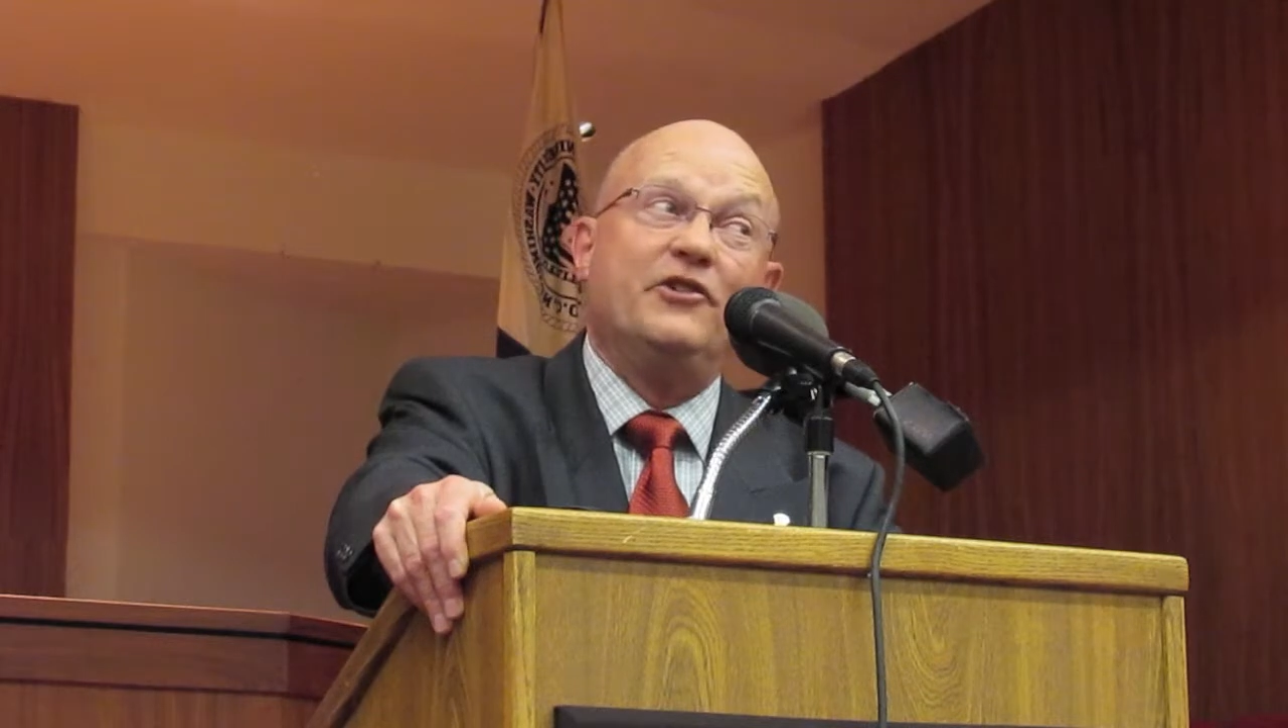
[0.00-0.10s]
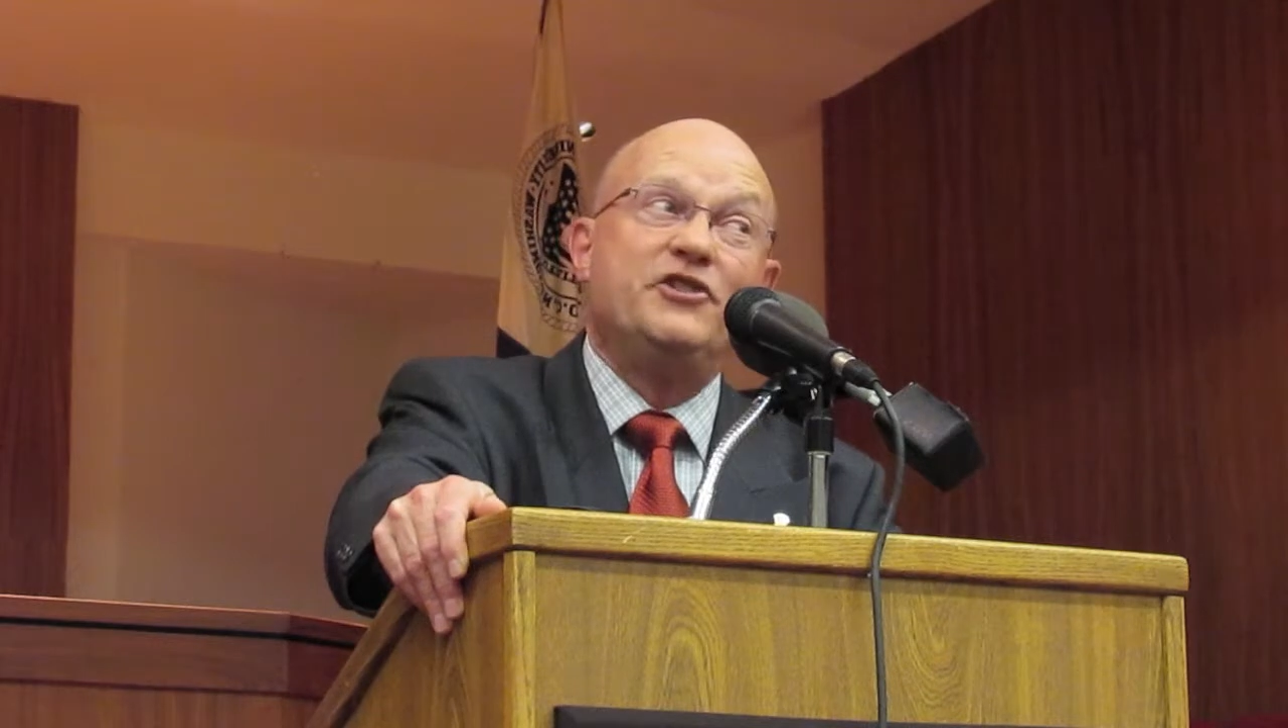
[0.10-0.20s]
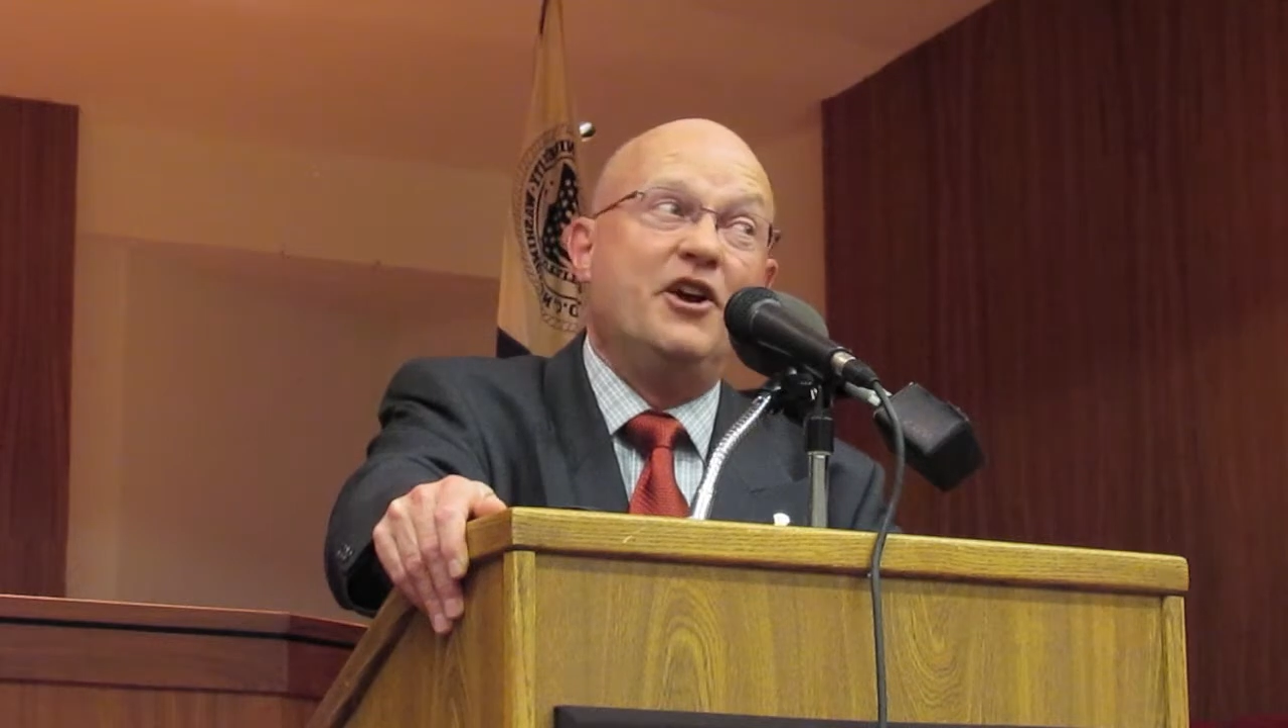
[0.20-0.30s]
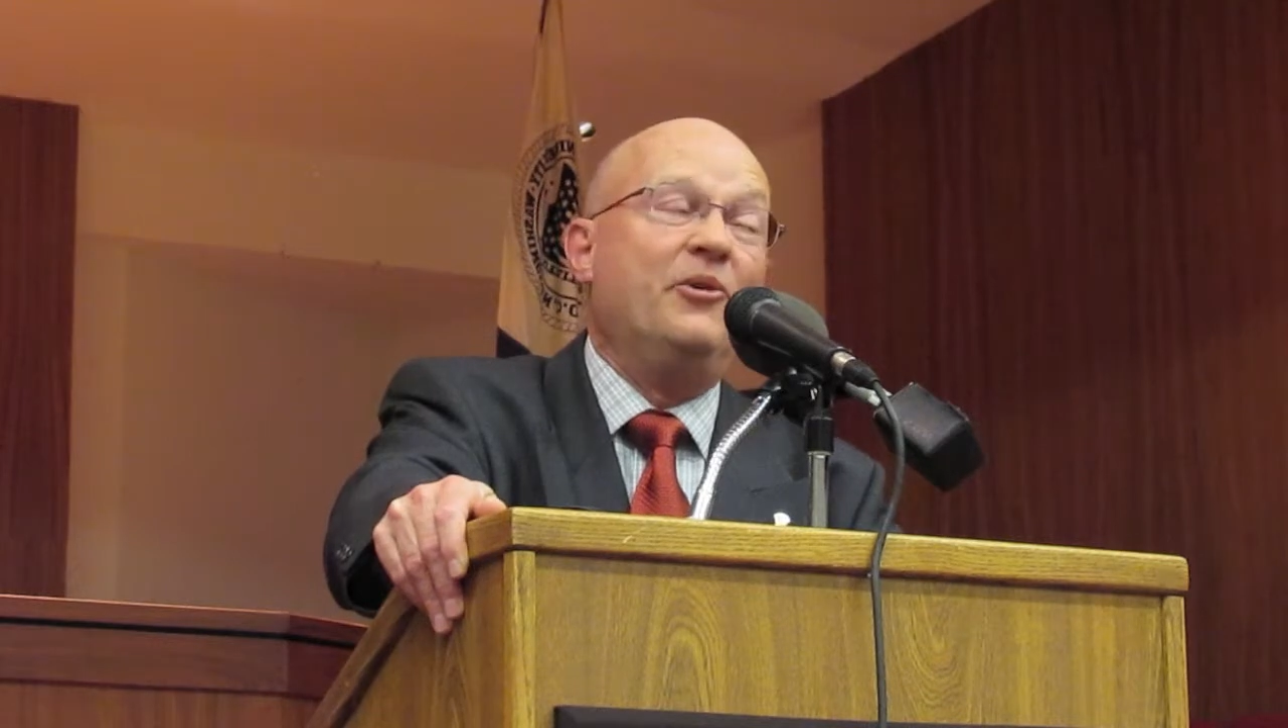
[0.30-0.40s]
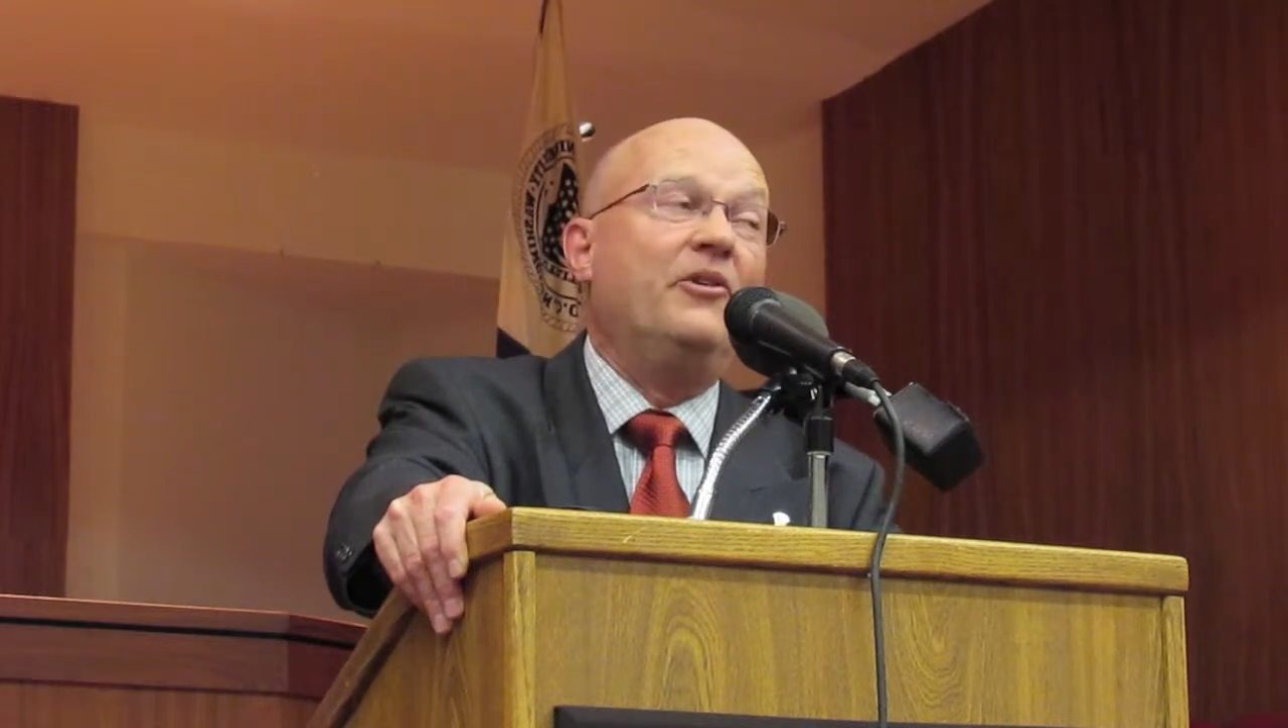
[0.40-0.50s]

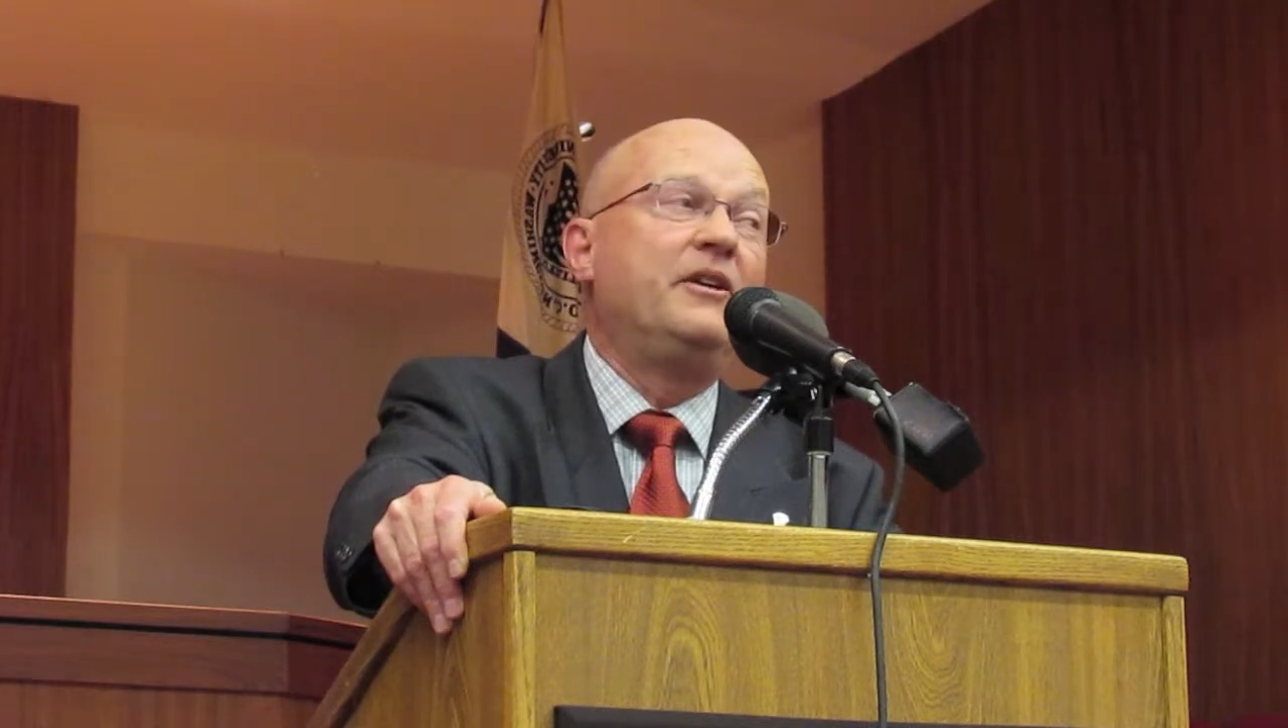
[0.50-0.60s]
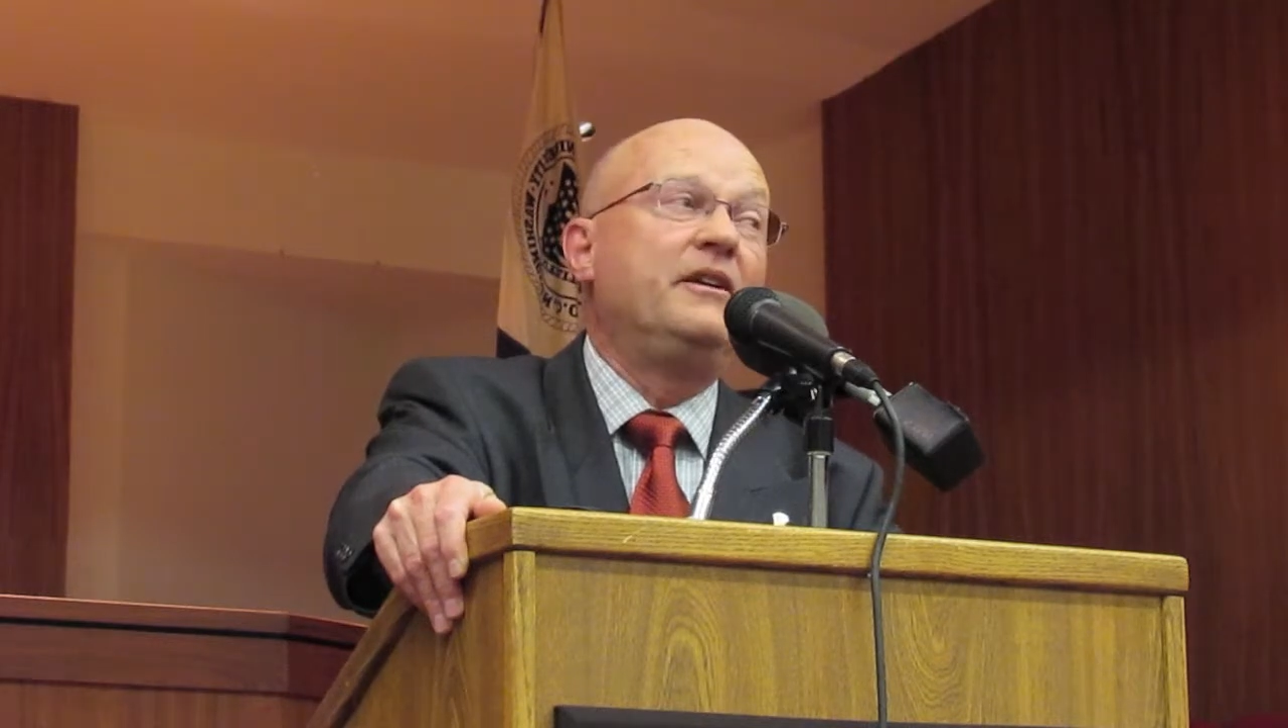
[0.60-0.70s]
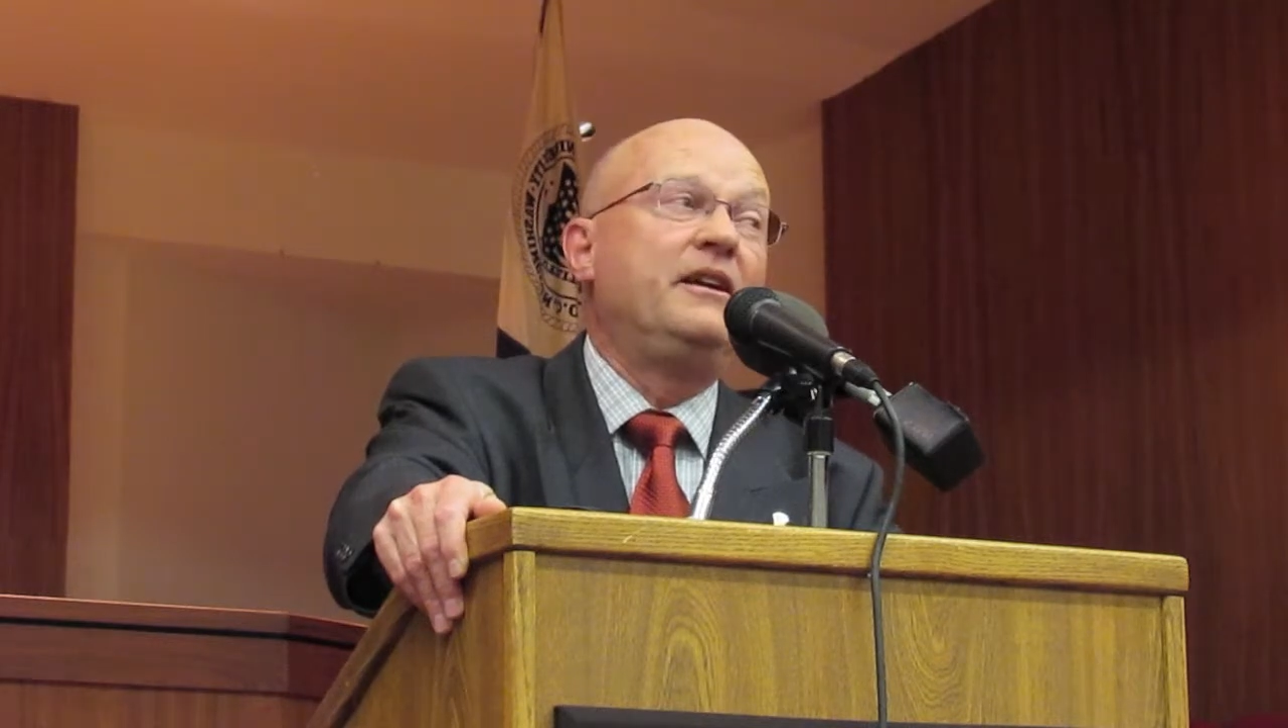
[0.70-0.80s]
this note,